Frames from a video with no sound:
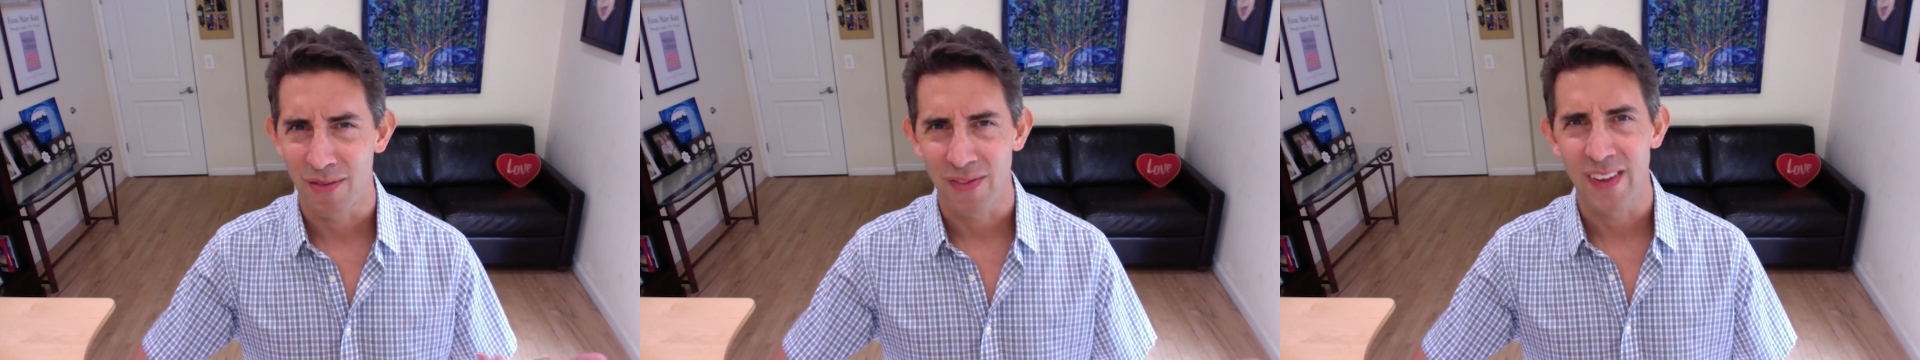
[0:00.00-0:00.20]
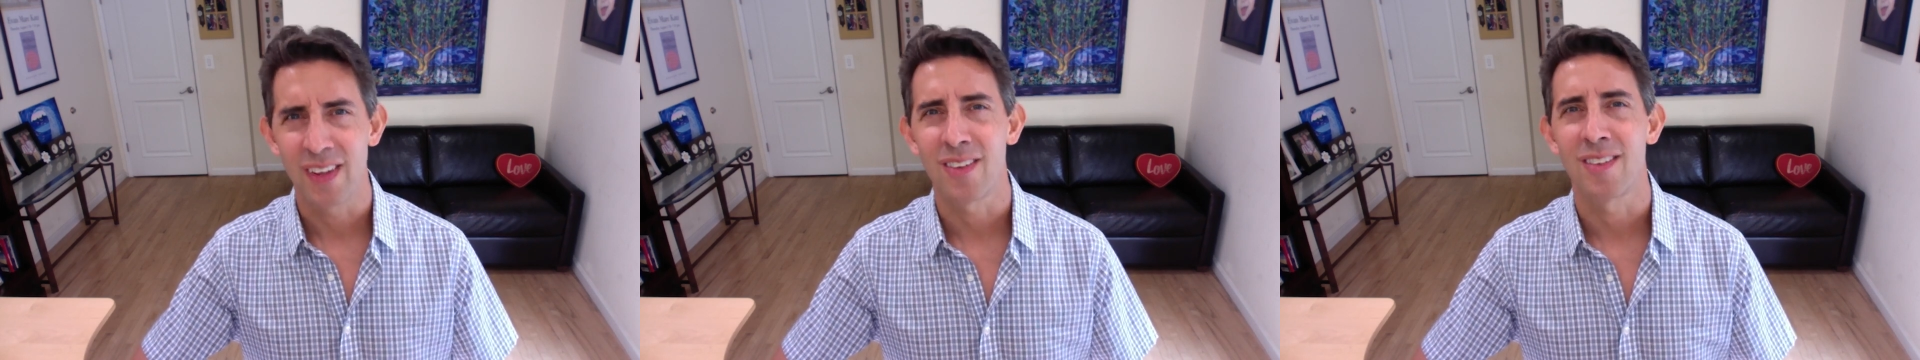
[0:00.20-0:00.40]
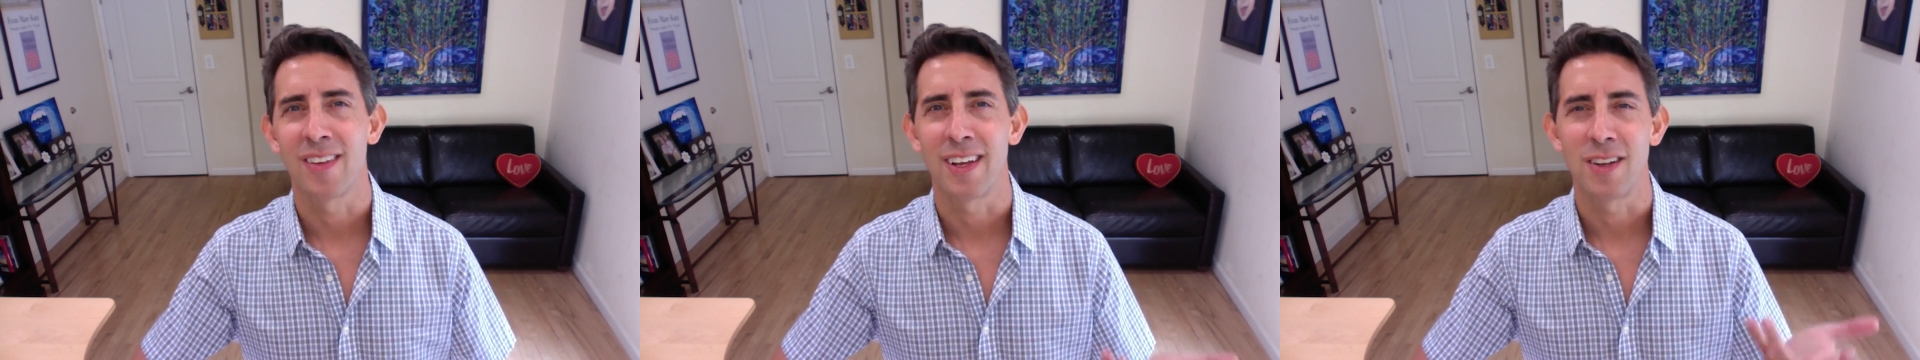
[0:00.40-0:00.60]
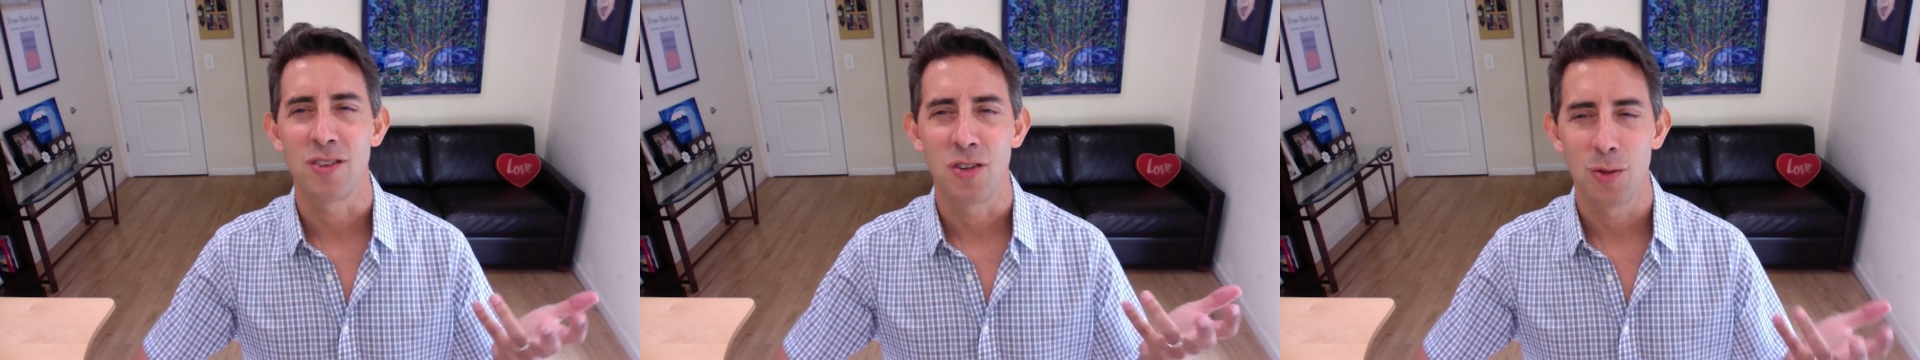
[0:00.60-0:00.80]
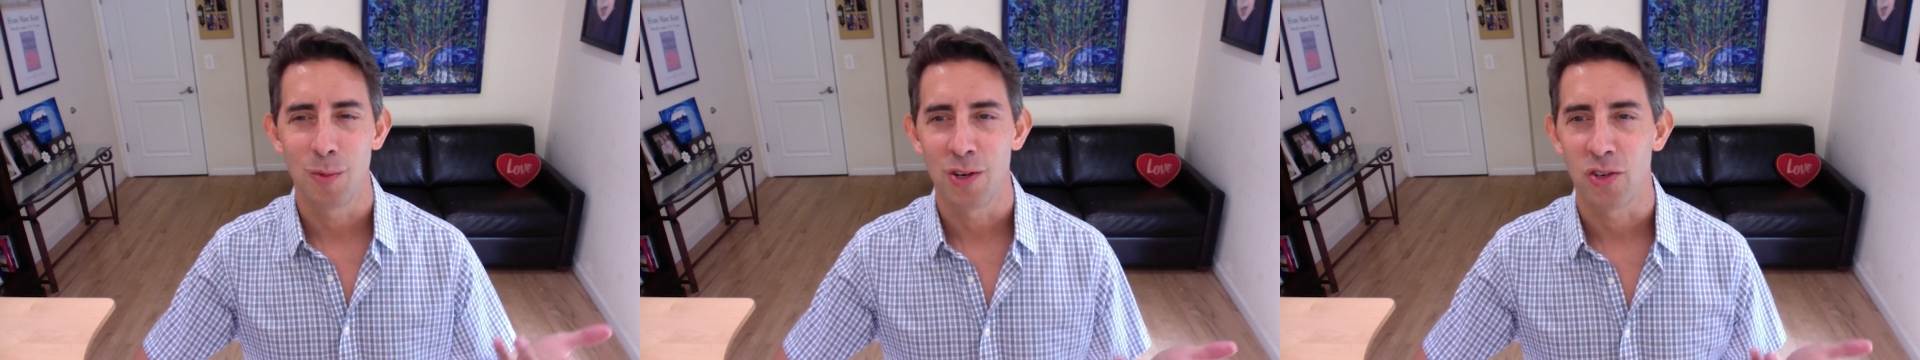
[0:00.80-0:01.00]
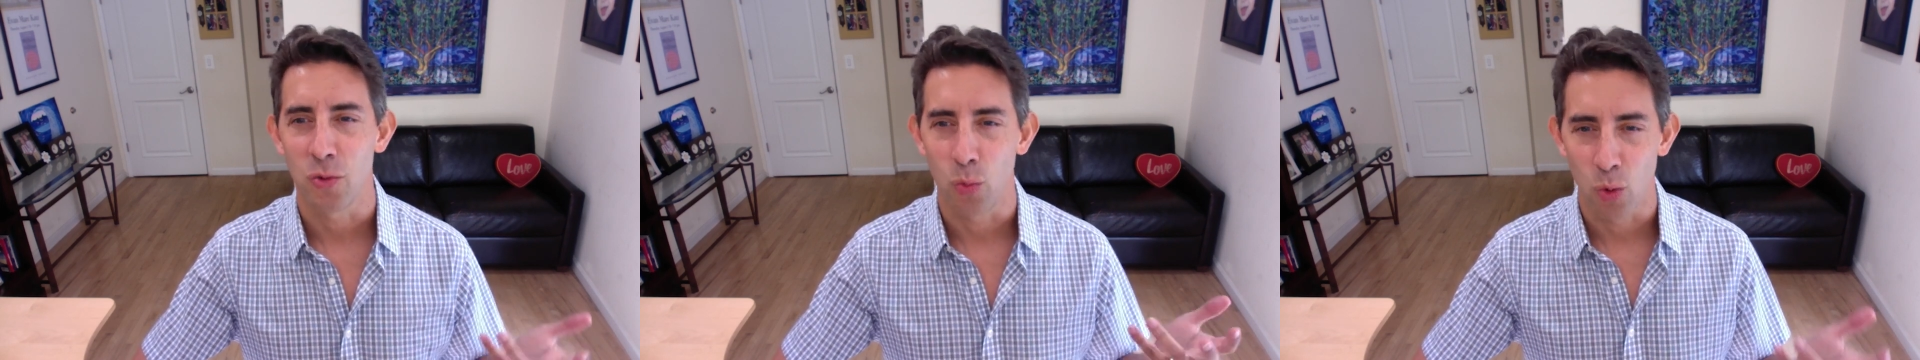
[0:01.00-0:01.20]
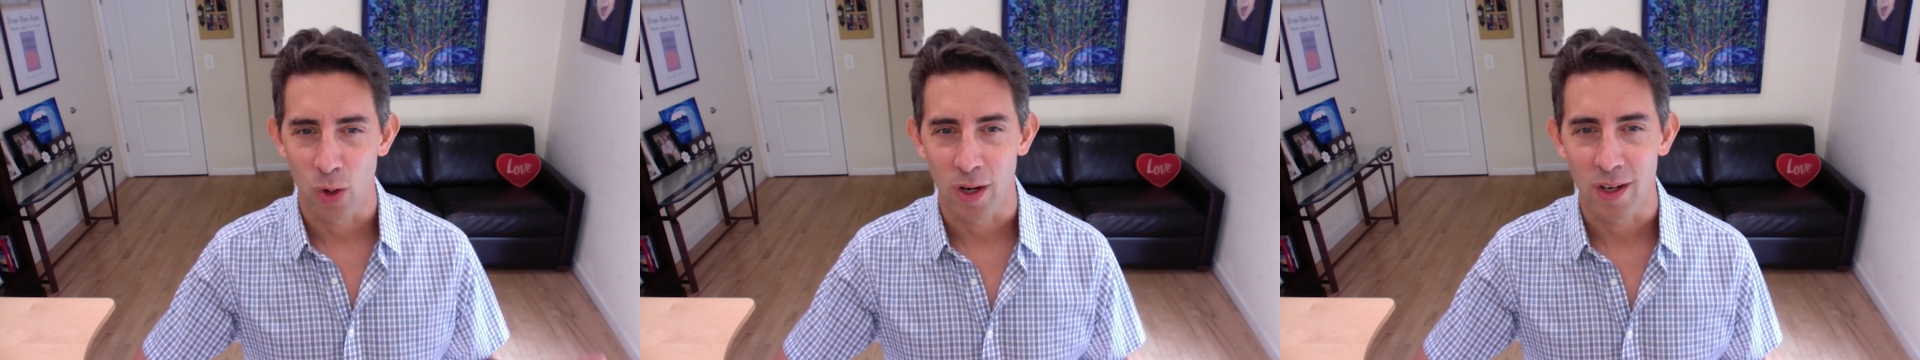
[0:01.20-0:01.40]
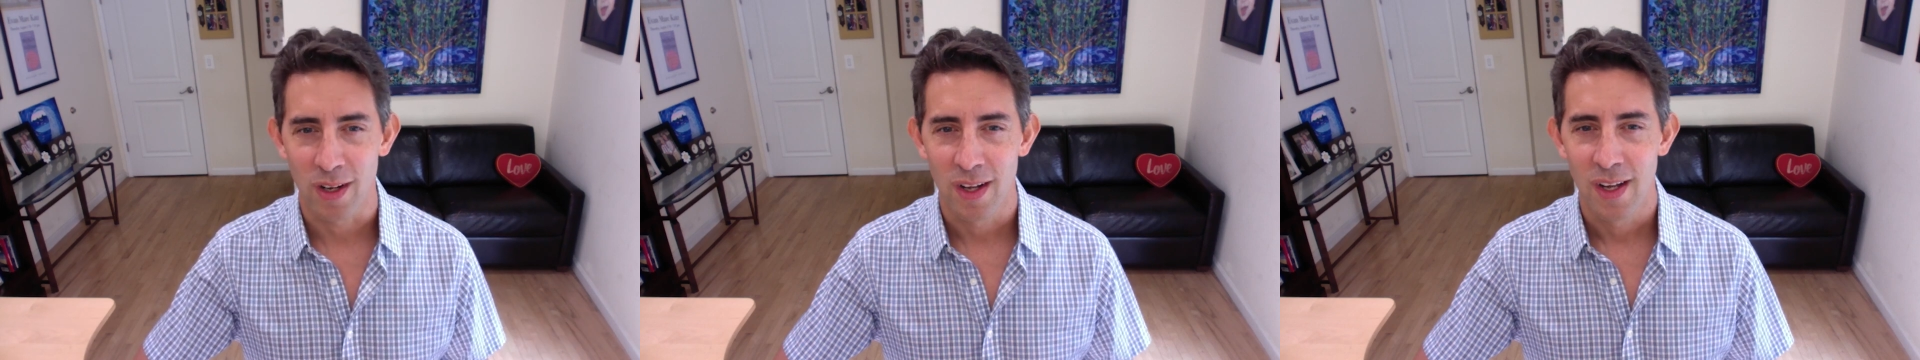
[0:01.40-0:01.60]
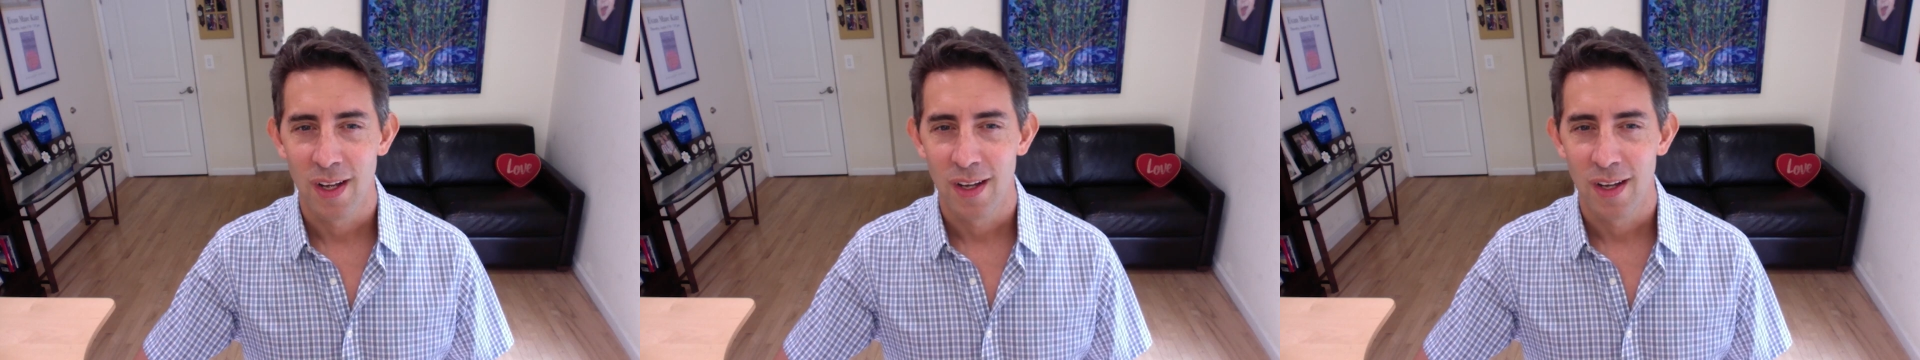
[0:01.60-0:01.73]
feels like too much work,